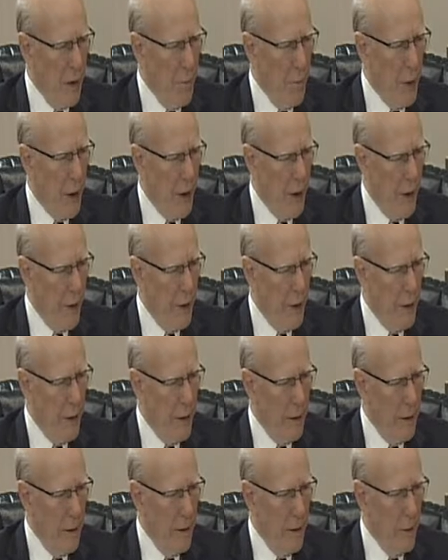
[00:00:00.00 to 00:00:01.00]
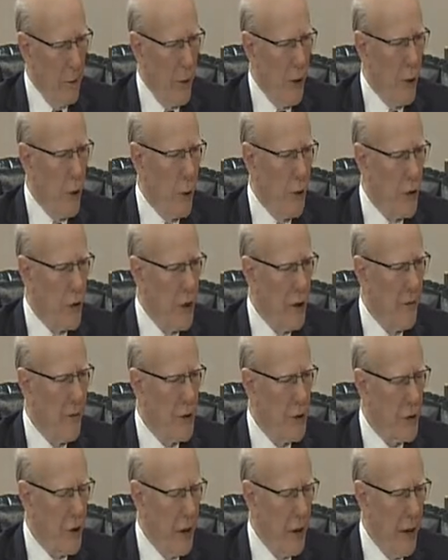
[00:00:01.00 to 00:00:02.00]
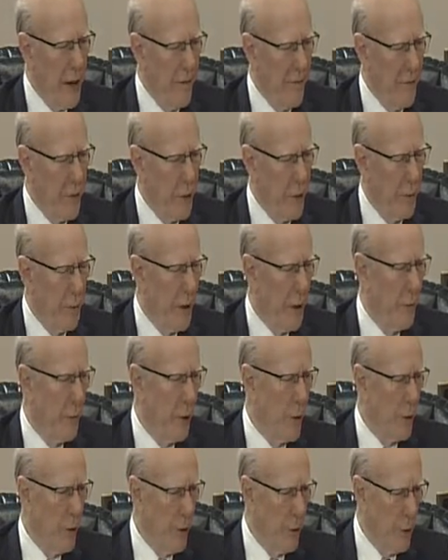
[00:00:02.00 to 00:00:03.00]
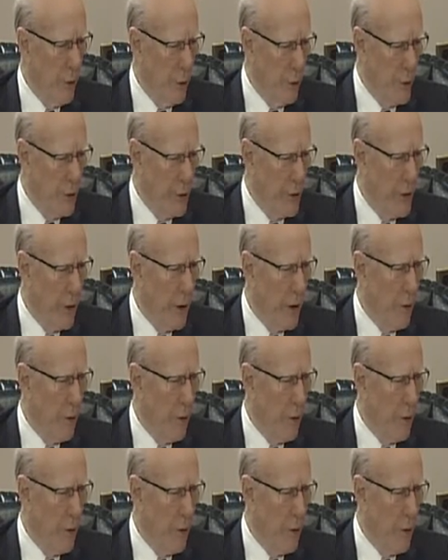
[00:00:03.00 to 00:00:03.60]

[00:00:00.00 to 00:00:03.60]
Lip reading: But when you were chief of staff to a member whose